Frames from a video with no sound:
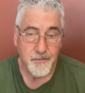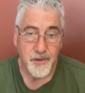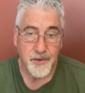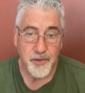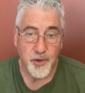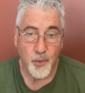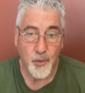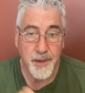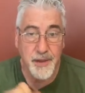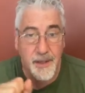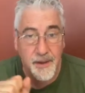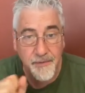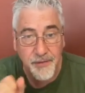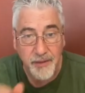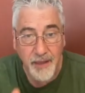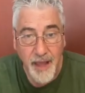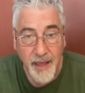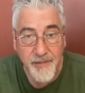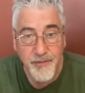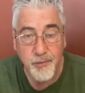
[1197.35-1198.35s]
So we give
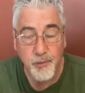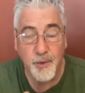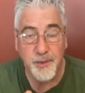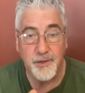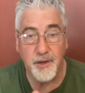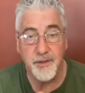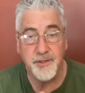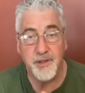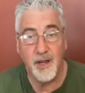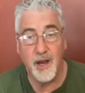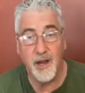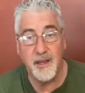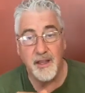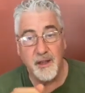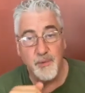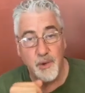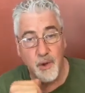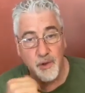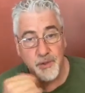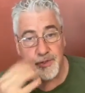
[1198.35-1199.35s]
life with our tongue,
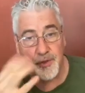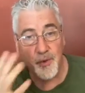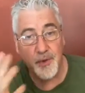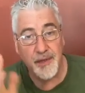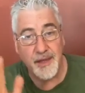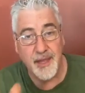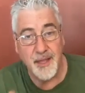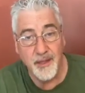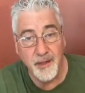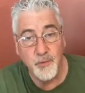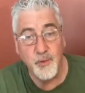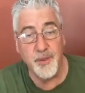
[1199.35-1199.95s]
and we also kill